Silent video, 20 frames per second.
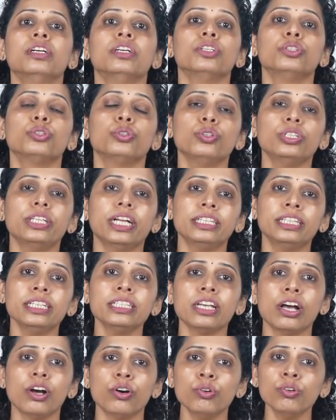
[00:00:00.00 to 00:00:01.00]
So that
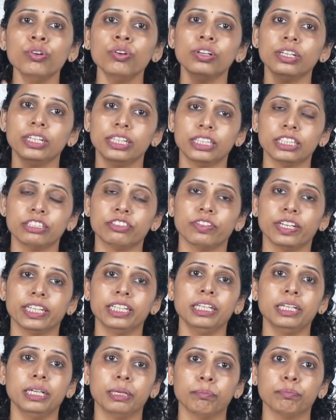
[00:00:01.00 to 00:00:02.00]
is how it is
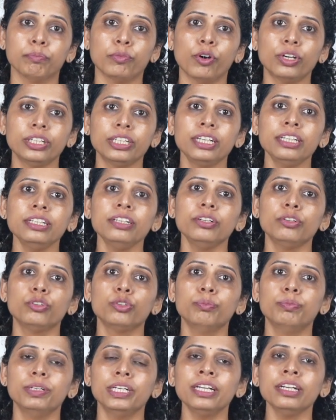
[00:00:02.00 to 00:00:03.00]
very important
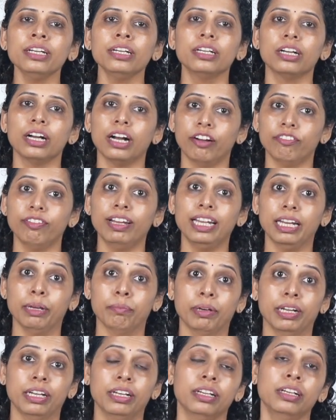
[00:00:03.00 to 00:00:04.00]
to be
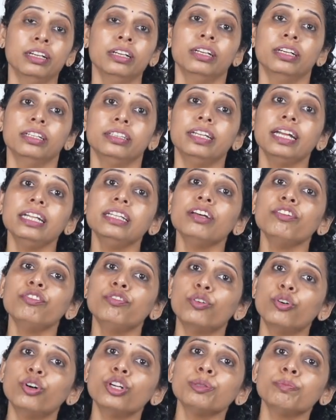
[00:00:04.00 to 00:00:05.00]
available. Then the
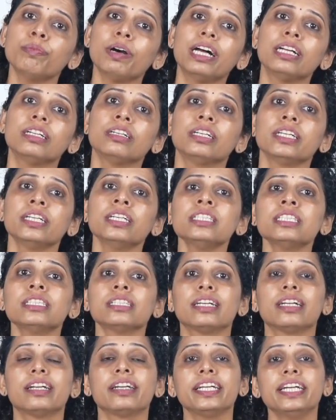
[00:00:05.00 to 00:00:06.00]
fourth part is
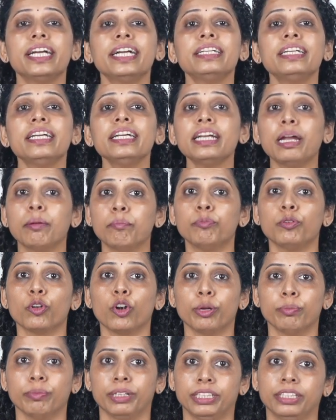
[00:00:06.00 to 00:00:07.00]
creating
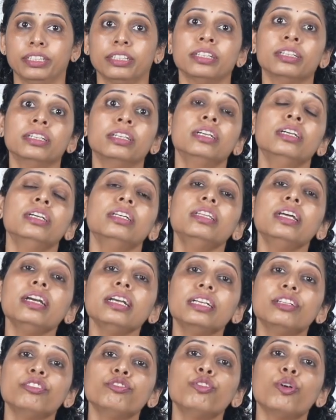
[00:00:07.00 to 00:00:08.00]
employment.
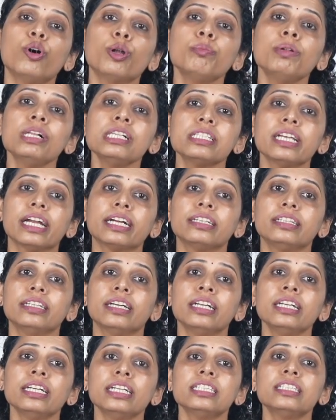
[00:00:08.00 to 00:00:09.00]
The informal
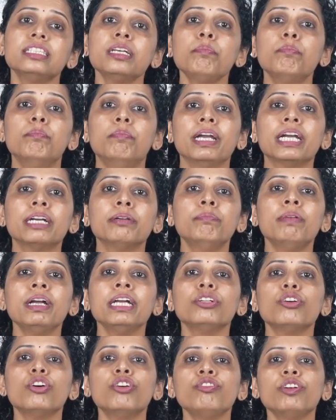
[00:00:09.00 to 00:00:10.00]
sector is the
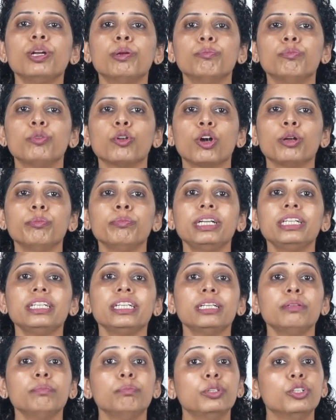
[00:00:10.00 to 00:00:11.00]
backbone of employment
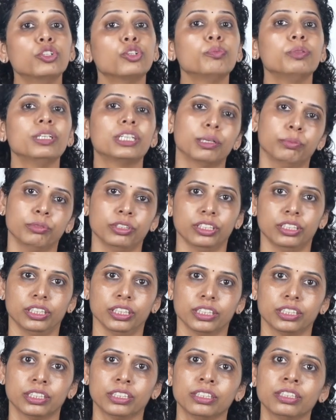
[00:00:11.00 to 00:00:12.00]
in BOP
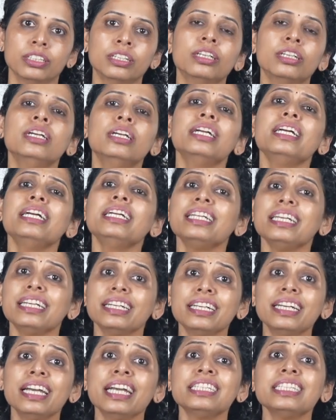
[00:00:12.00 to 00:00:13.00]
communities. It
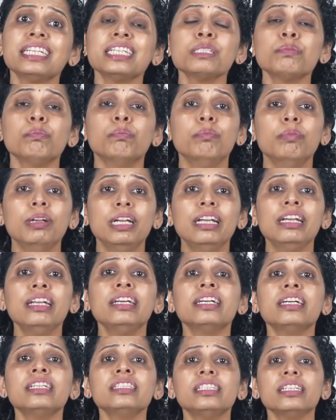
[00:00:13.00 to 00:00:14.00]
engages
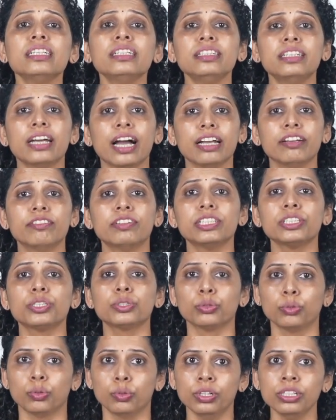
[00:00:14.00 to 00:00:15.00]
millions in diverse
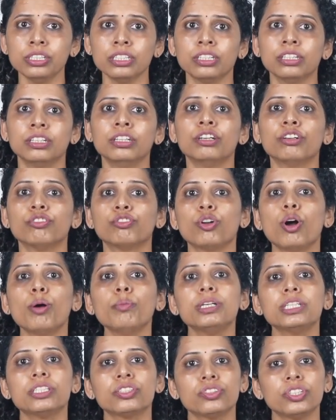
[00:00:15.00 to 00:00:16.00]
roles
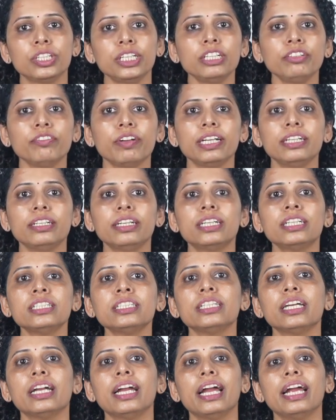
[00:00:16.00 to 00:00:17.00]
from street
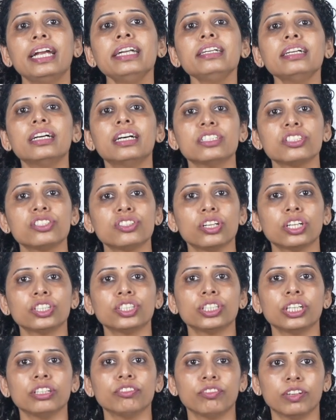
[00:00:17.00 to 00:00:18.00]
vendors and
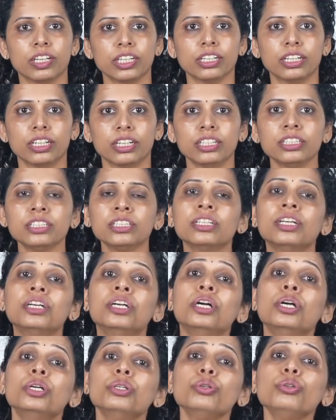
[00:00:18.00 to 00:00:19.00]
construction workers
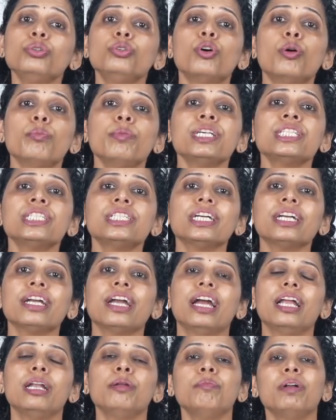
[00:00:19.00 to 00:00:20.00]
to domestic
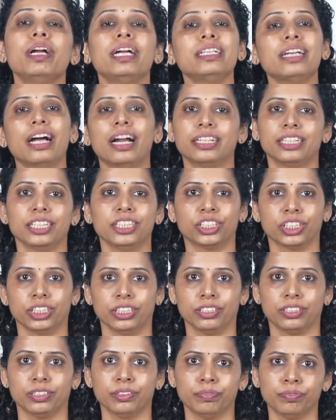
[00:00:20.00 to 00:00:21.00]
help and
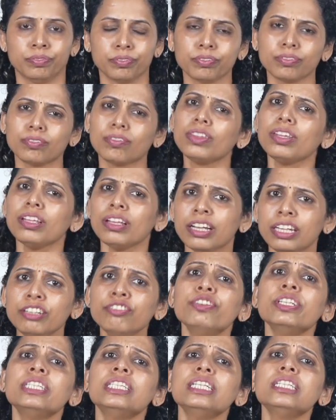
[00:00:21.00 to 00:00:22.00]
artisans.
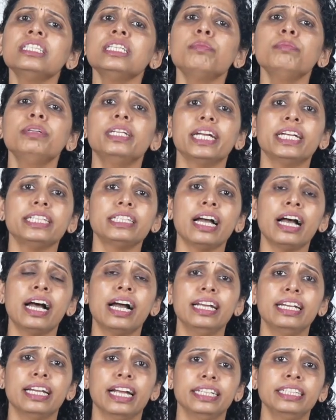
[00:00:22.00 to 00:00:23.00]
If we see some data
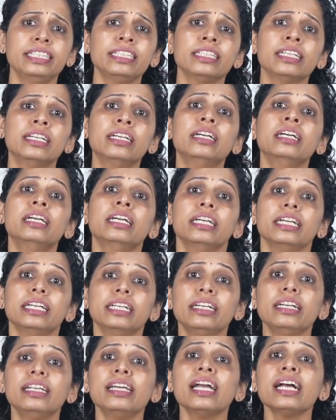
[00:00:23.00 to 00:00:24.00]
highlights,
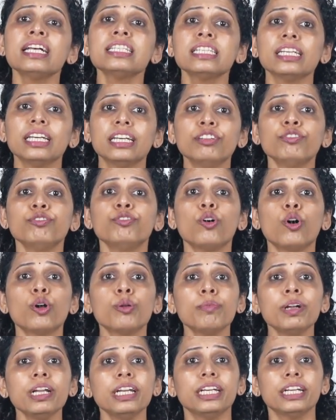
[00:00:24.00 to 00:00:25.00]
India's
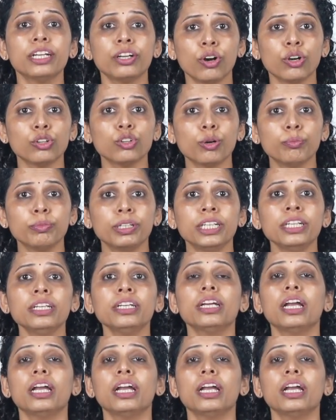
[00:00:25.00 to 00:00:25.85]
informal economy